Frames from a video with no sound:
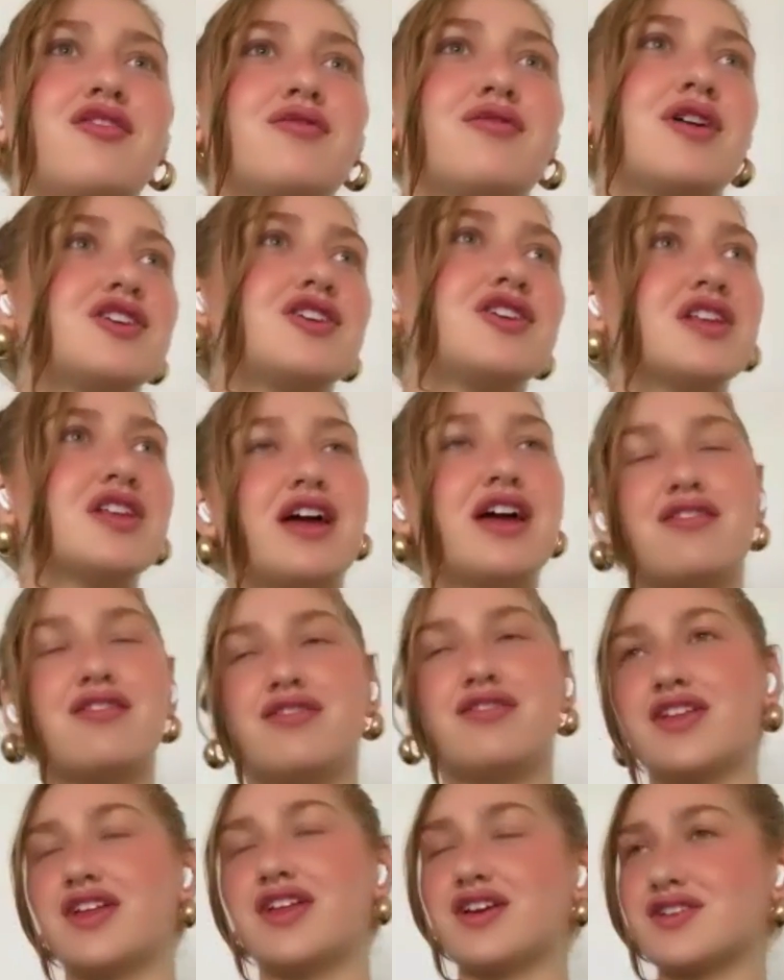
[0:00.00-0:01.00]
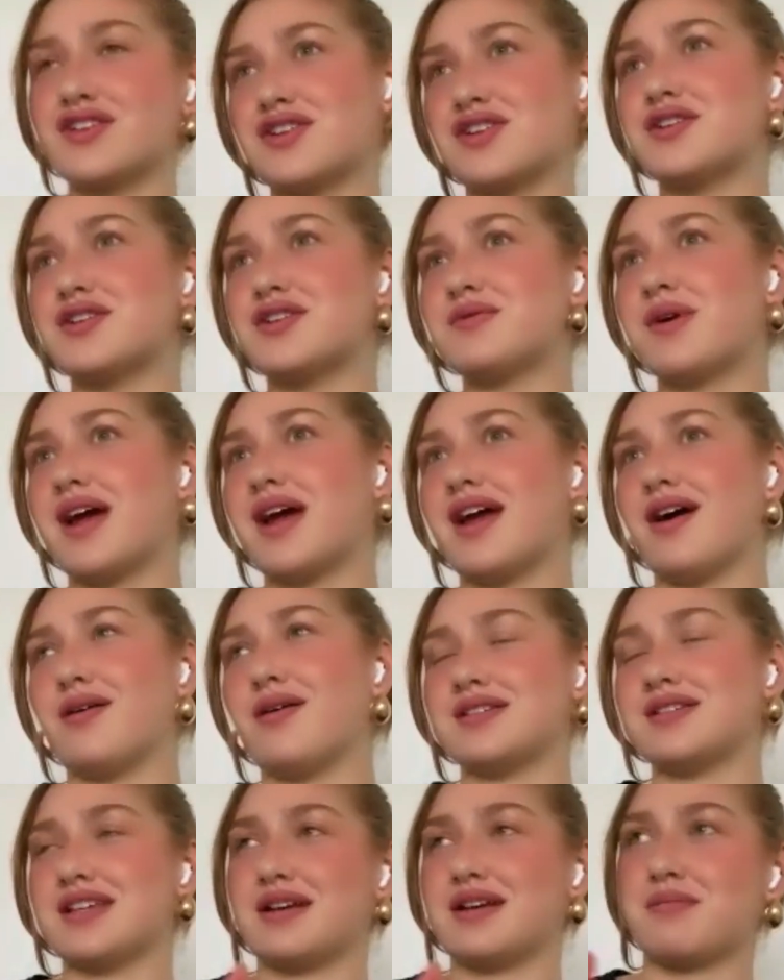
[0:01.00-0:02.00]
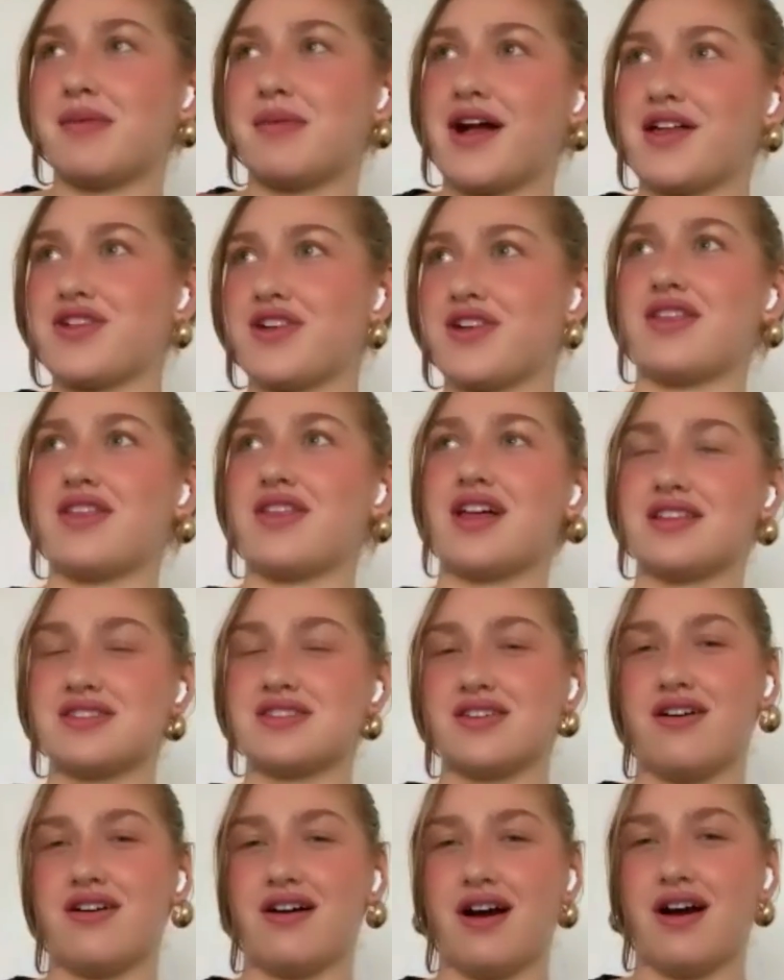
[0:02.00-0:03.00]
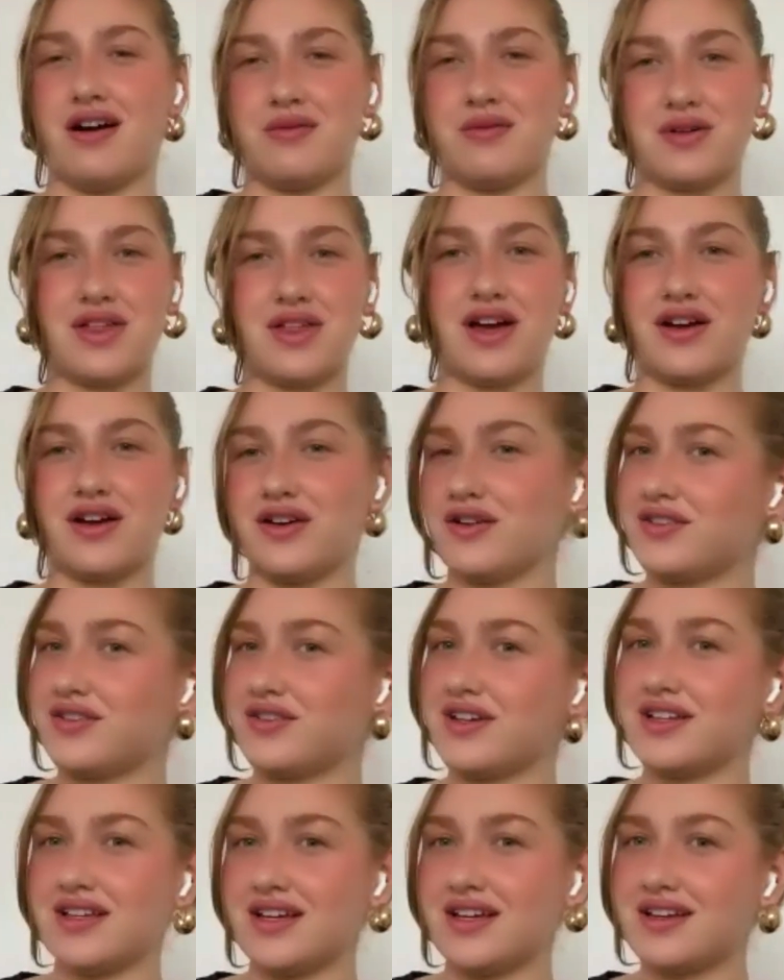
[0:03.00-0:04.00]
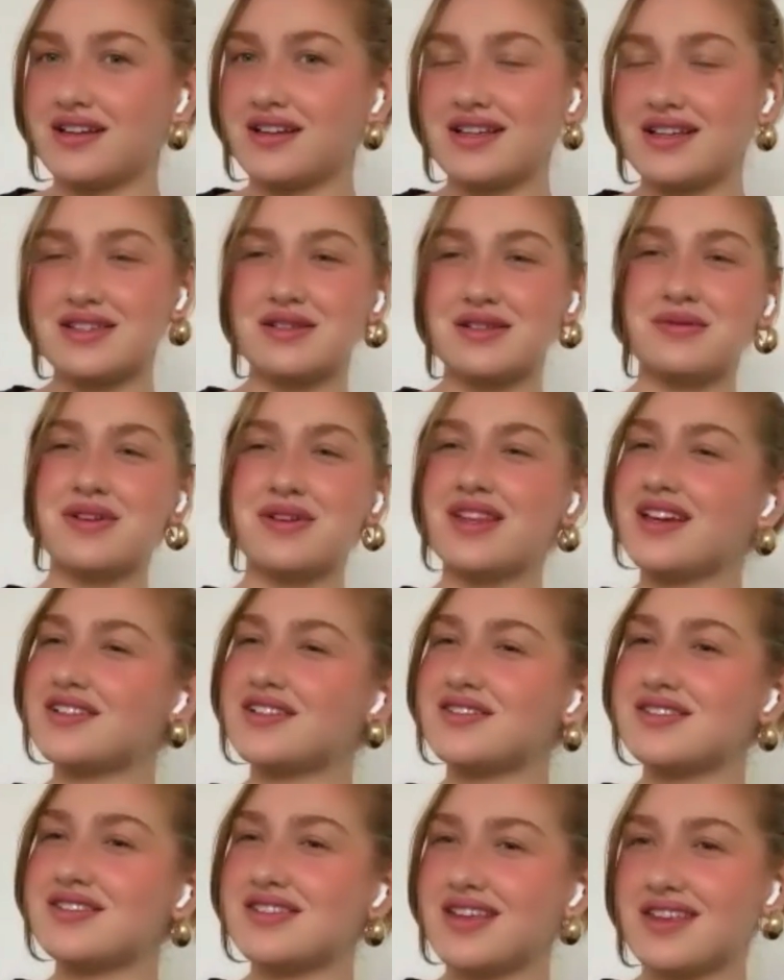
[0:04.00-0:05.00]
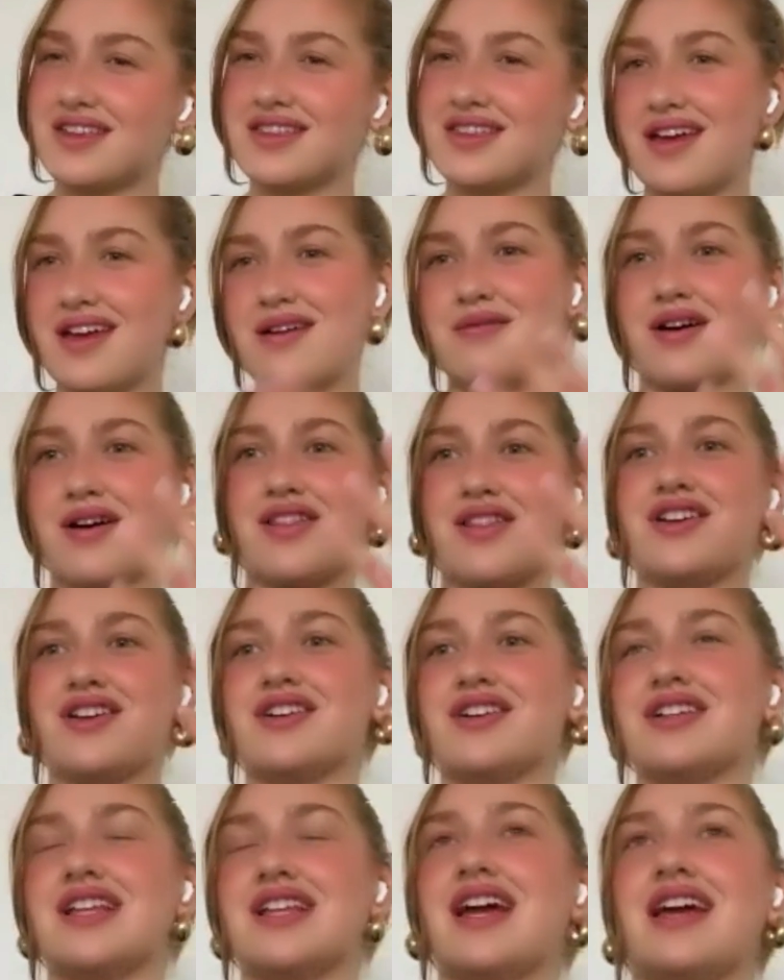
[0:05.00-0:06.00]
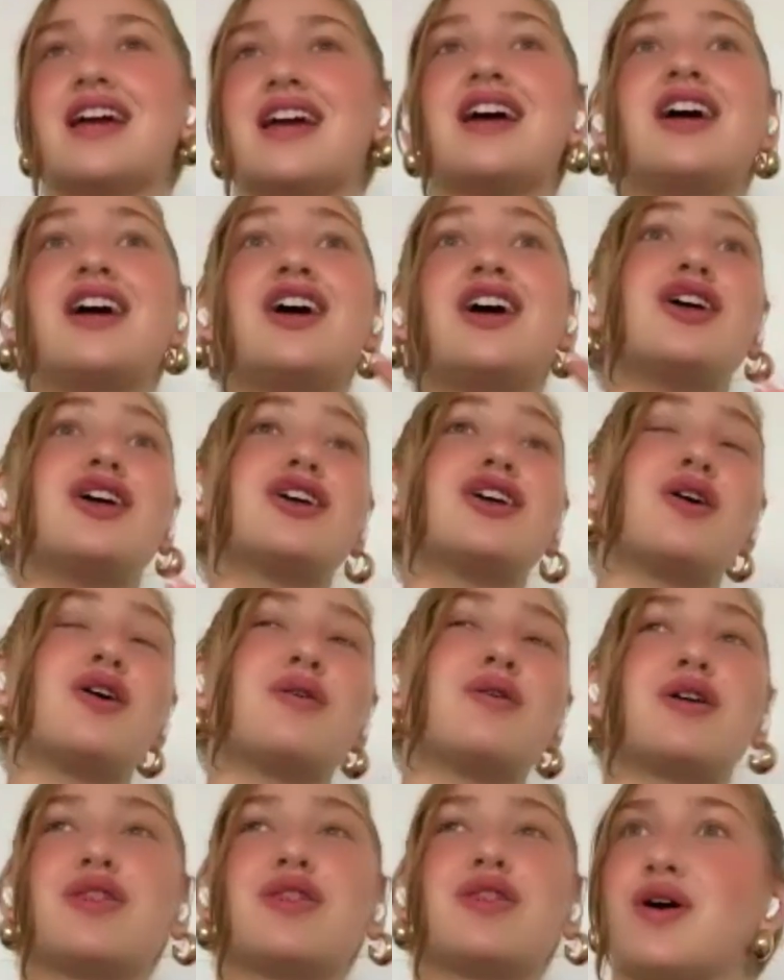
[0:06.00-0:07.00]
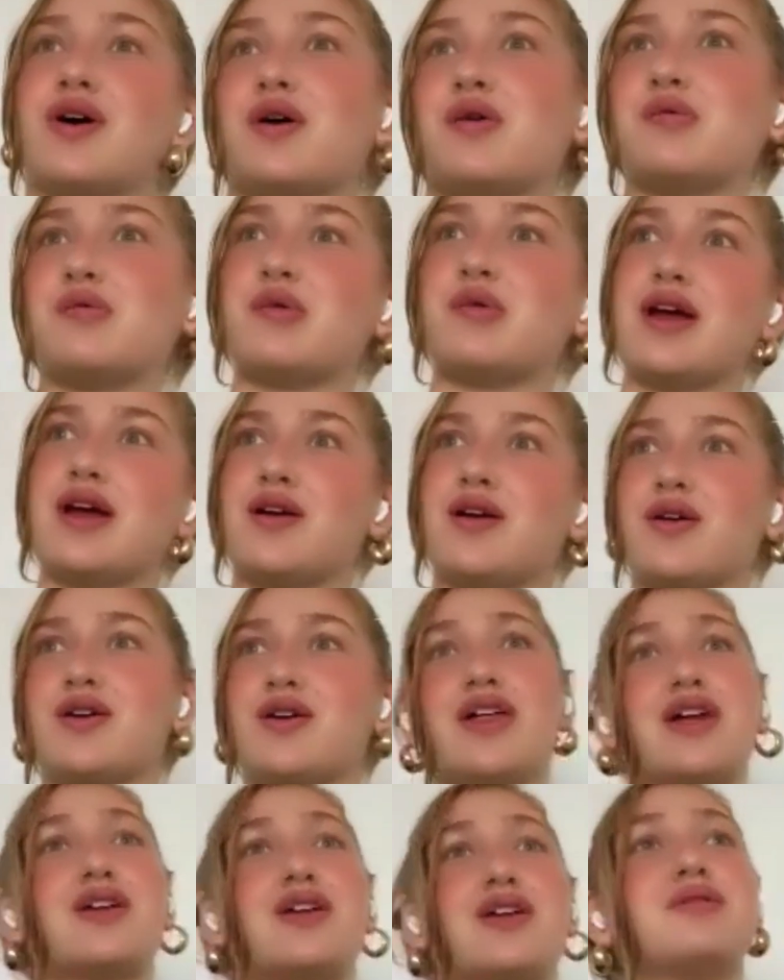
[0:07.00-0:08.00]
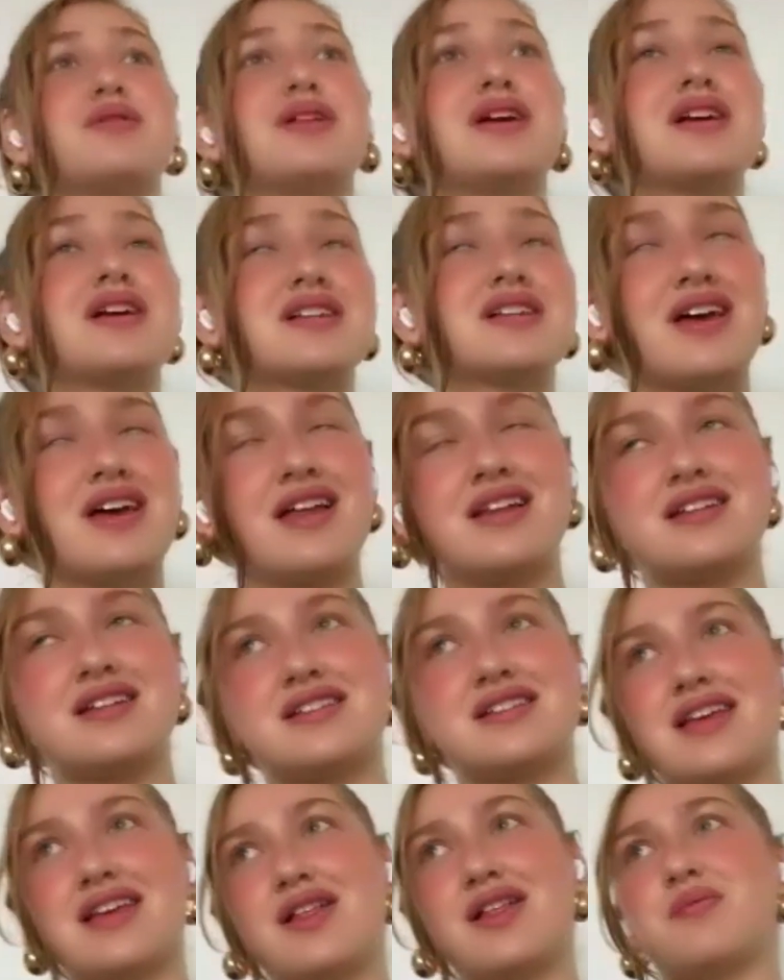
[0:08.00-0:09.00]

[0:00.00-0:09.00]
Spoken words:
when you're like feeling a certain way, always like matching that song with how you're feeling is a really interesting thing, whether you're like going through heartbreak or you're really excited to